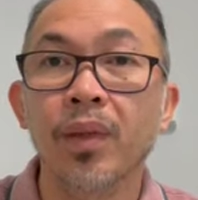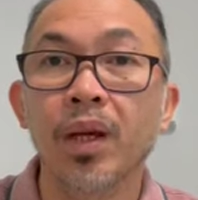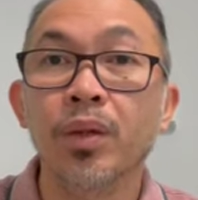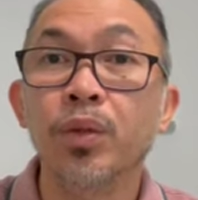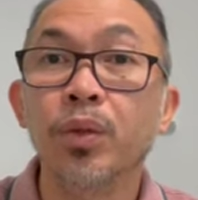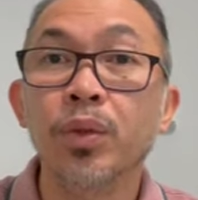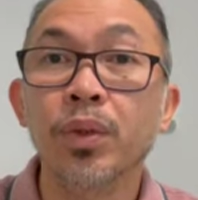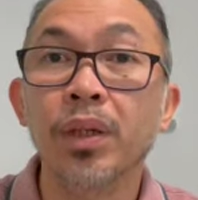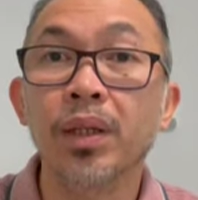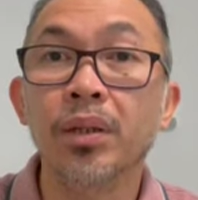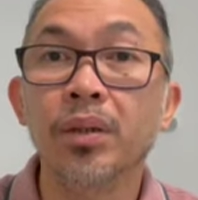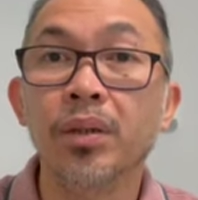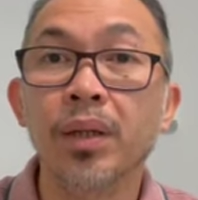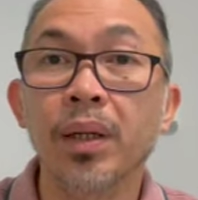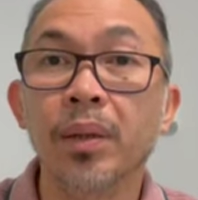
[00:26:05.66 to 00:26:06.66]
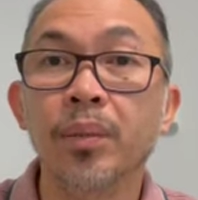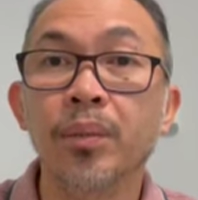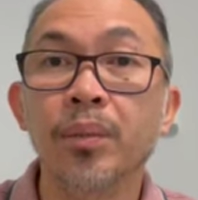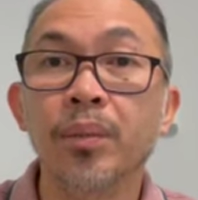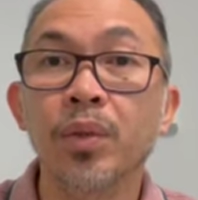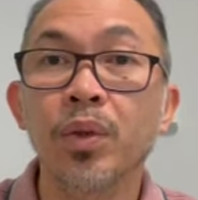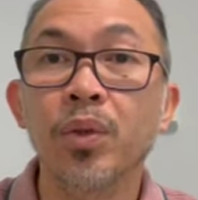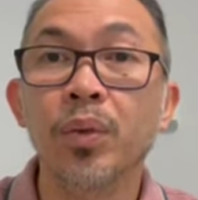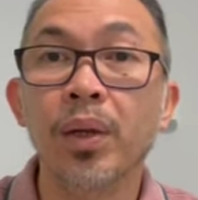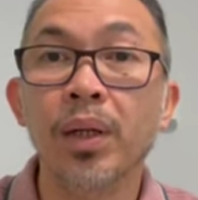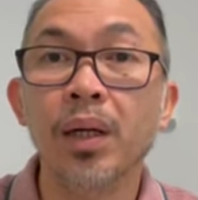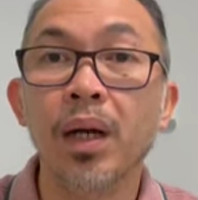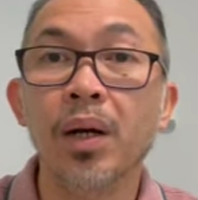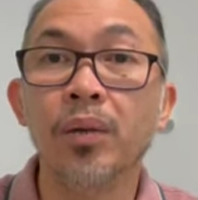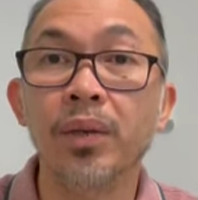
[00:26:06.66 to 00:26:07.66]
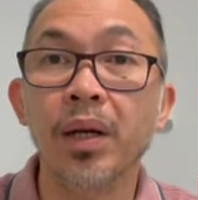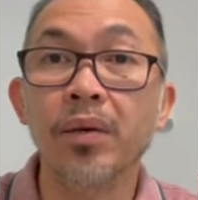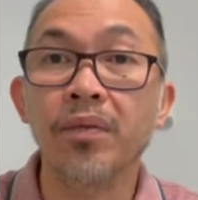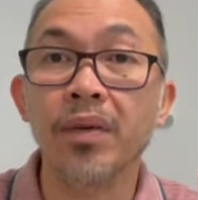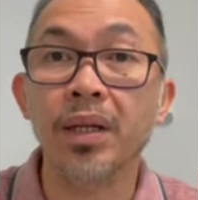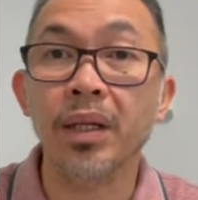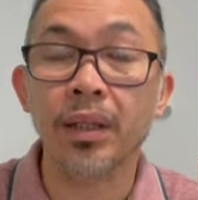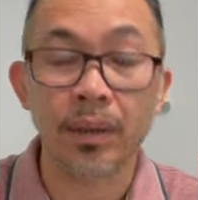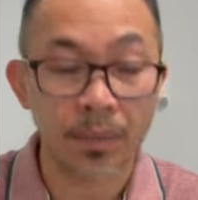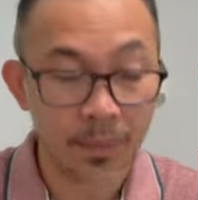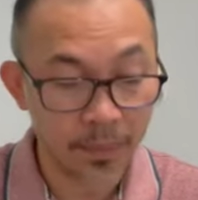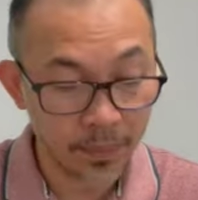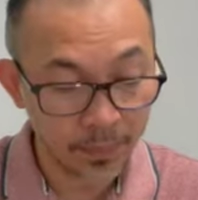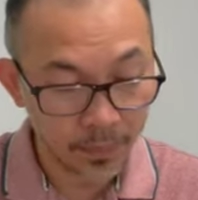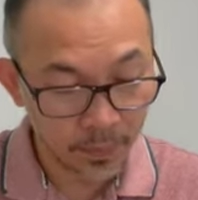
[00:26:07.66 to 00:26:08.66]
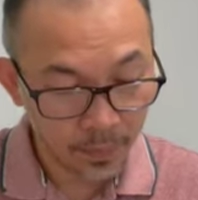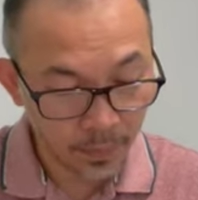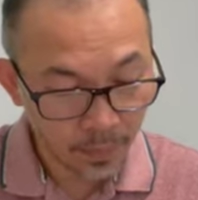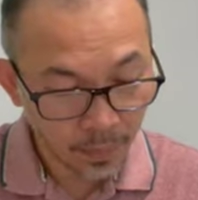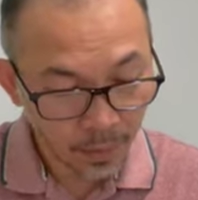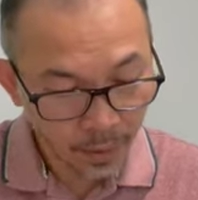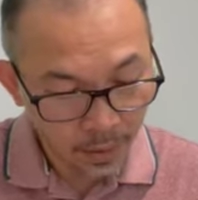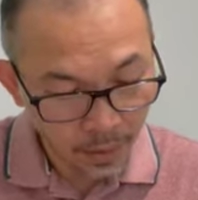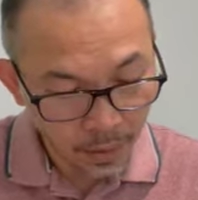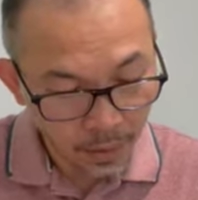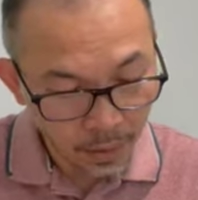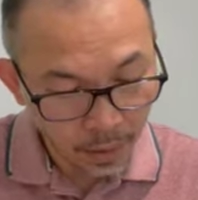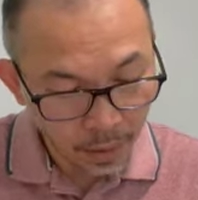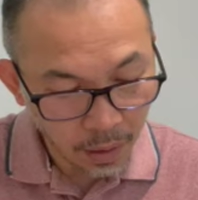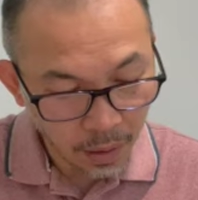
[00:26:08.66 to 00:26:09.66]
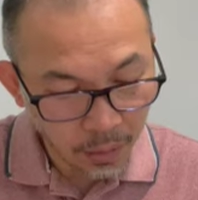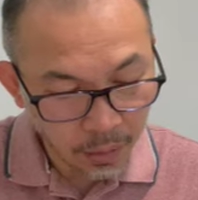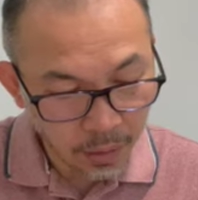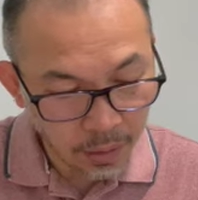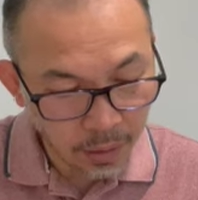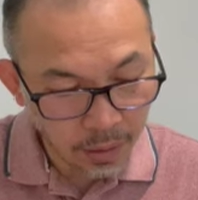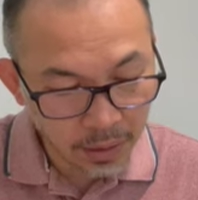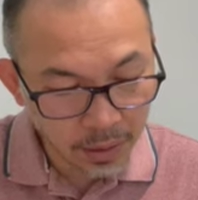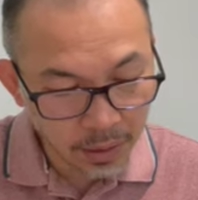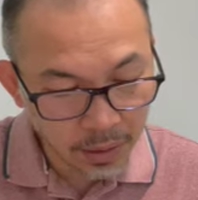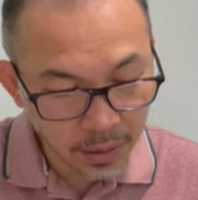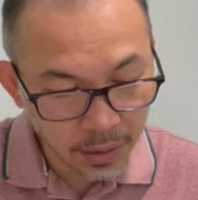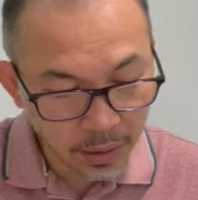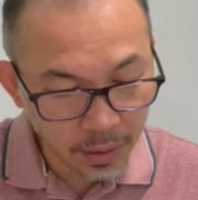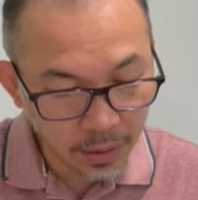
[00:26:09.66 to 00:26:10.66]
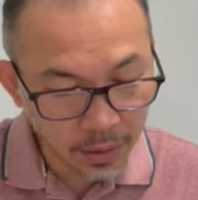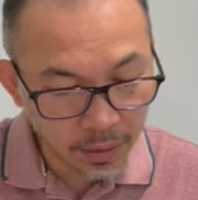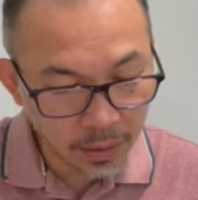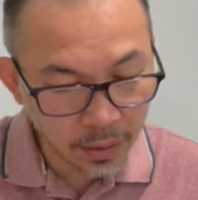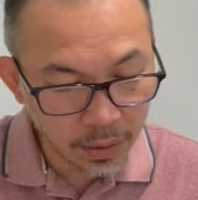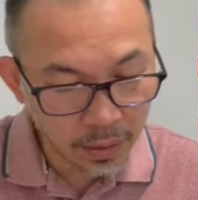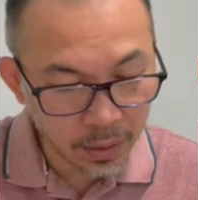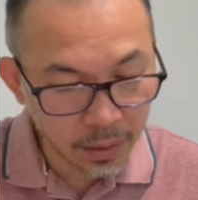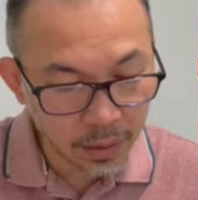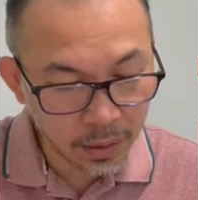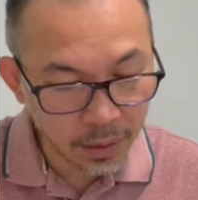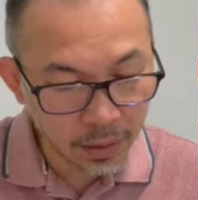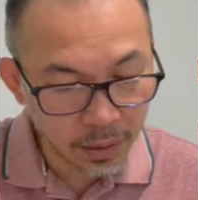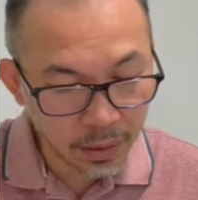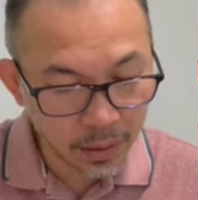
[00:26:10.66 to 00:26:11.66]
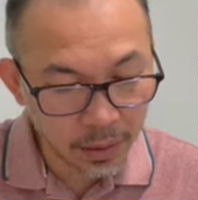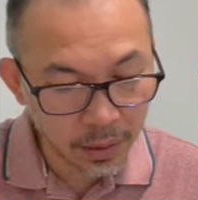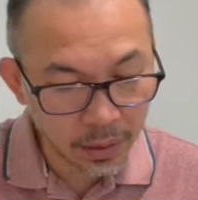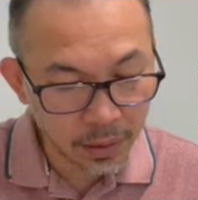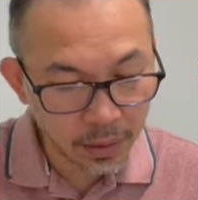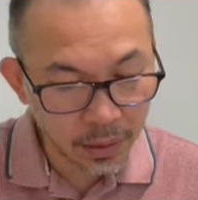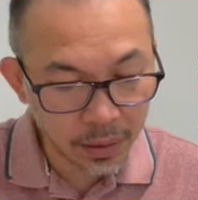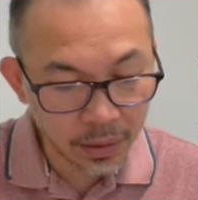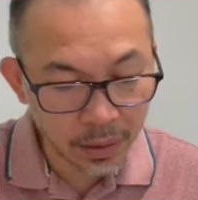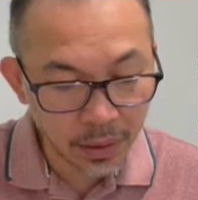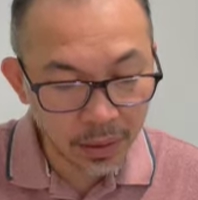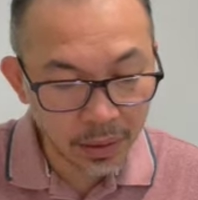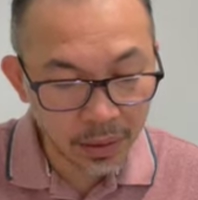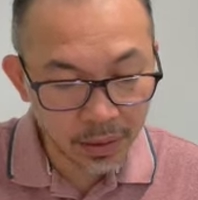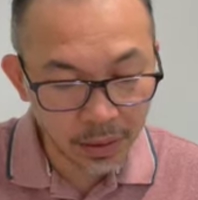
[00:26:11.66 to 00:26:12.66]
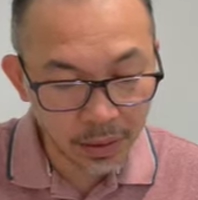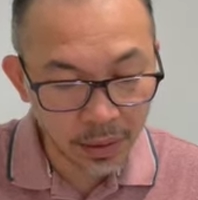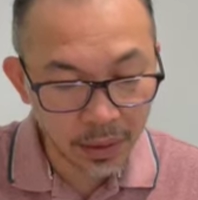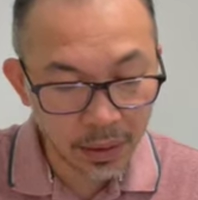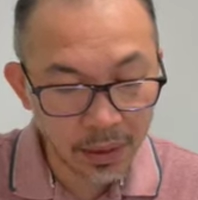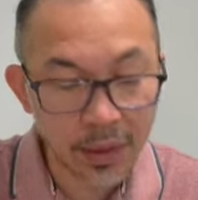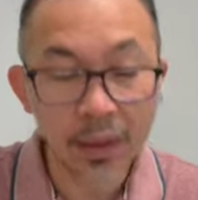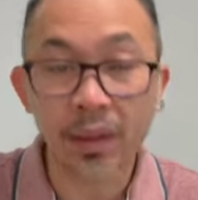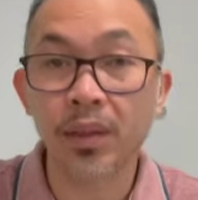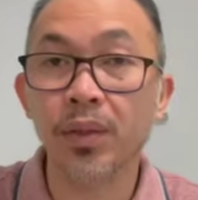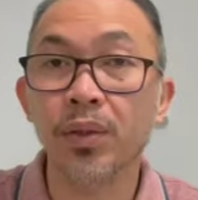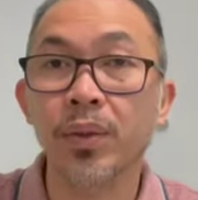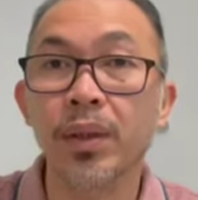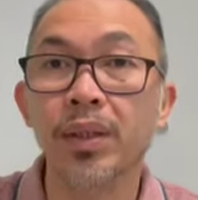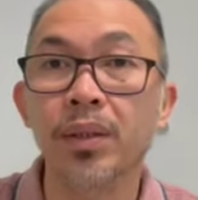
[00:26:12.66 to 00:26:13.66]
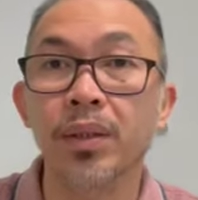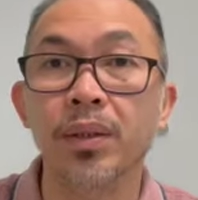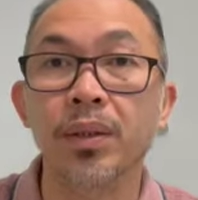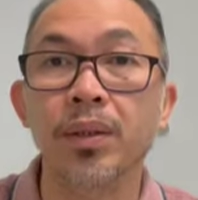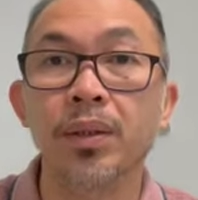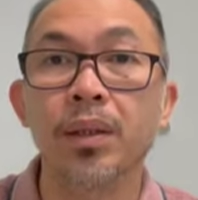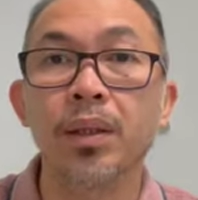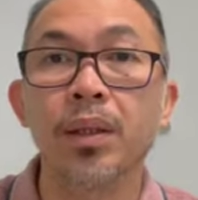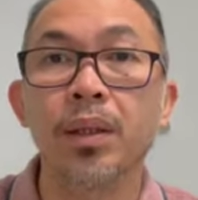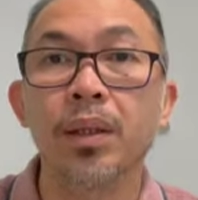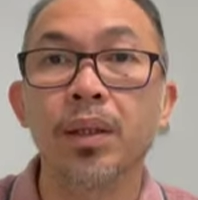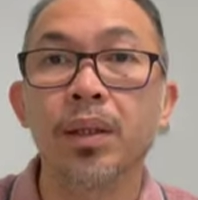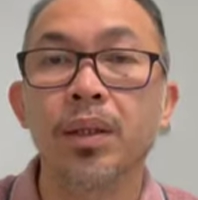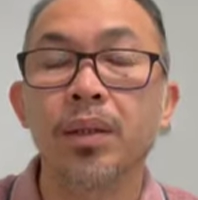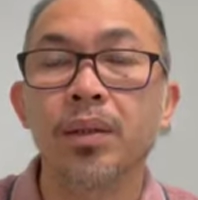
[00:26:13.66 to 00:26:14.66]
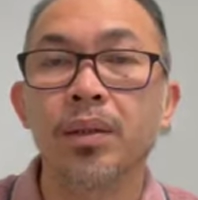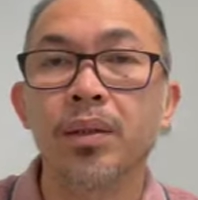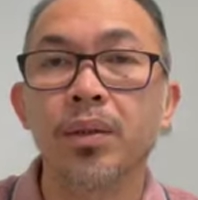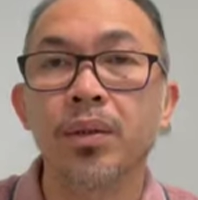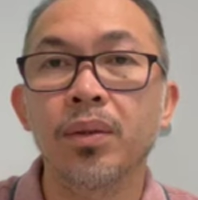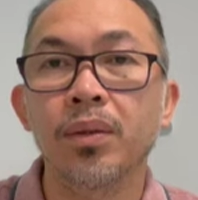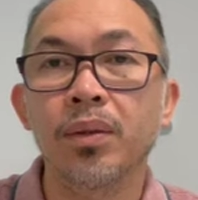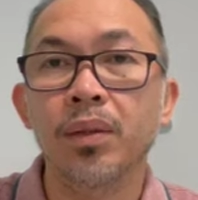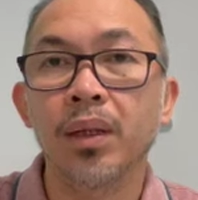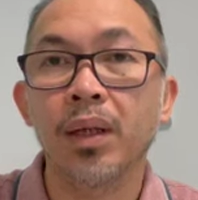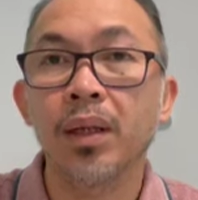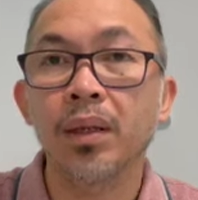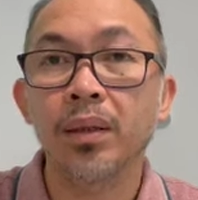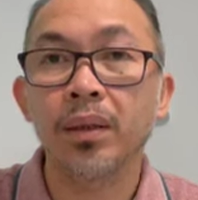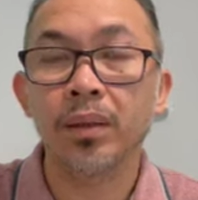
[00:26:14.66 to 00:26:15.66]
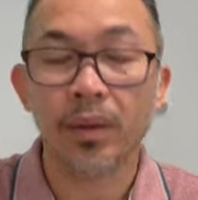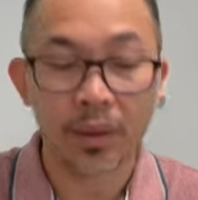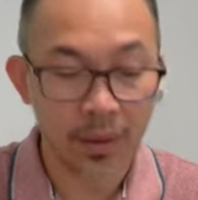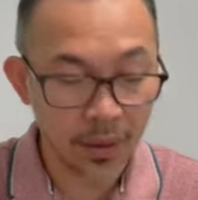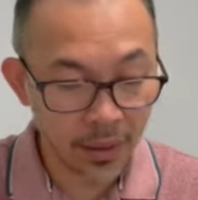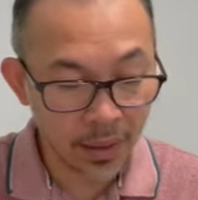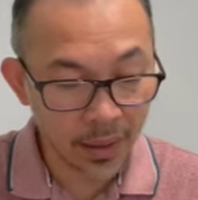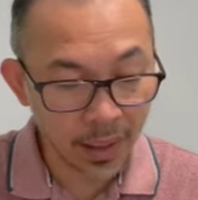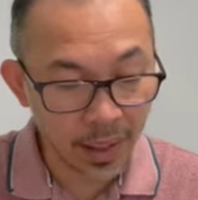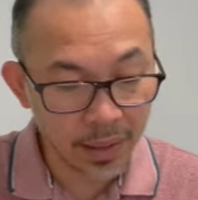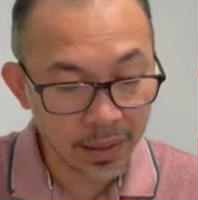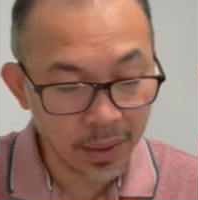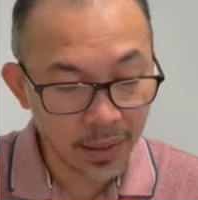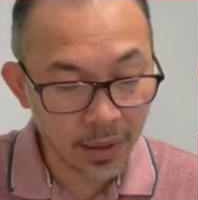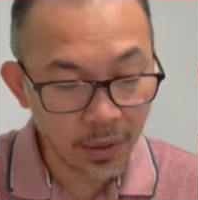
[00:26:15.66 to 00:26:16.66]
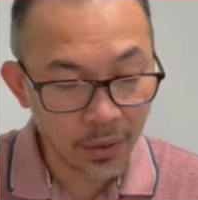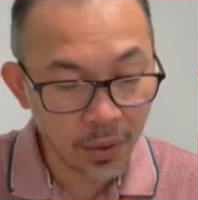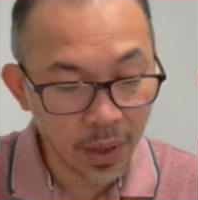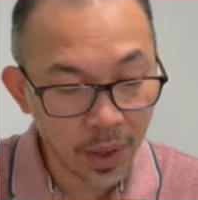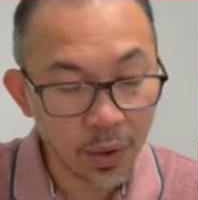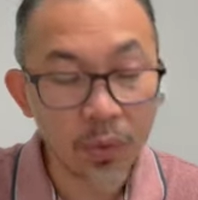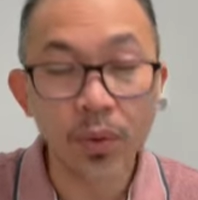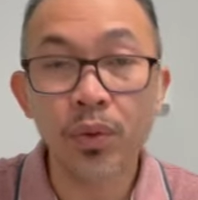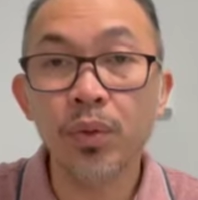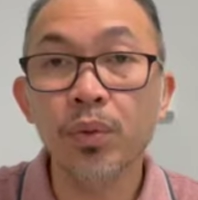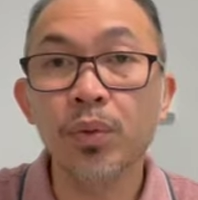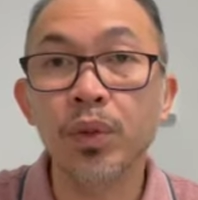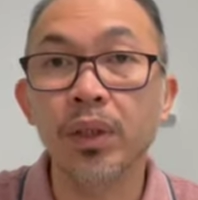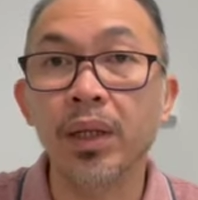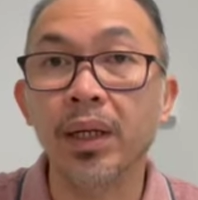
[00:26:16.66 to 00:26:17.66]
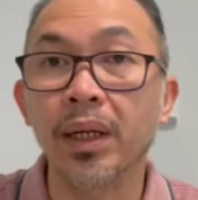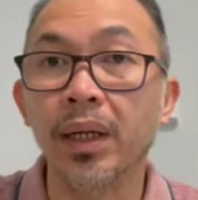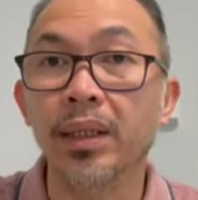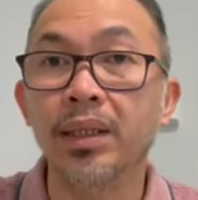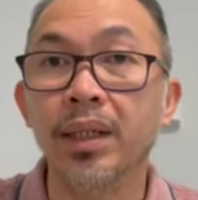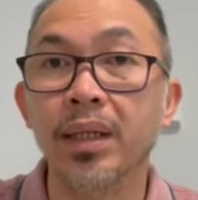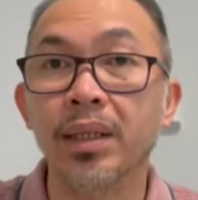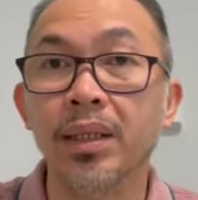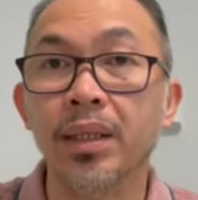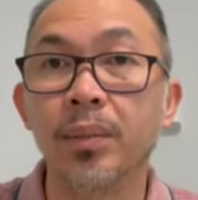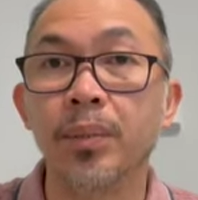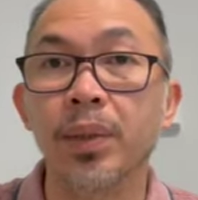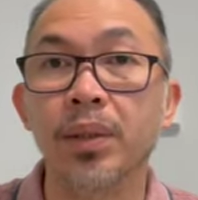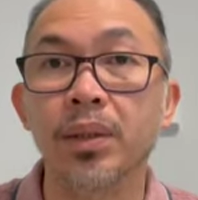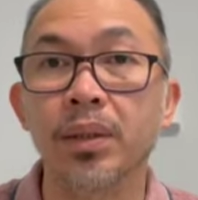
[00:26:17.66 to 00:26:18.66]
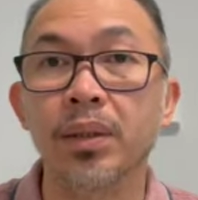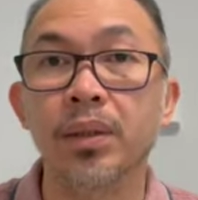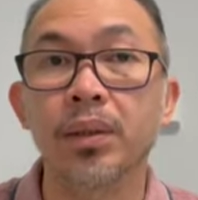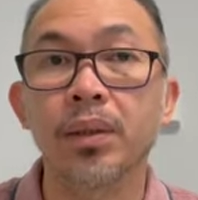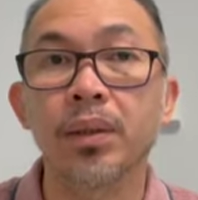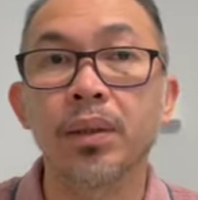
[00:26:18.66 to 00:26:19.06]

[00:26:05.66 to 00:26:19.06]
talking to them, knowing how they feel. How would you assess and reduce the risks in this situation? So asking you how you would assess the person.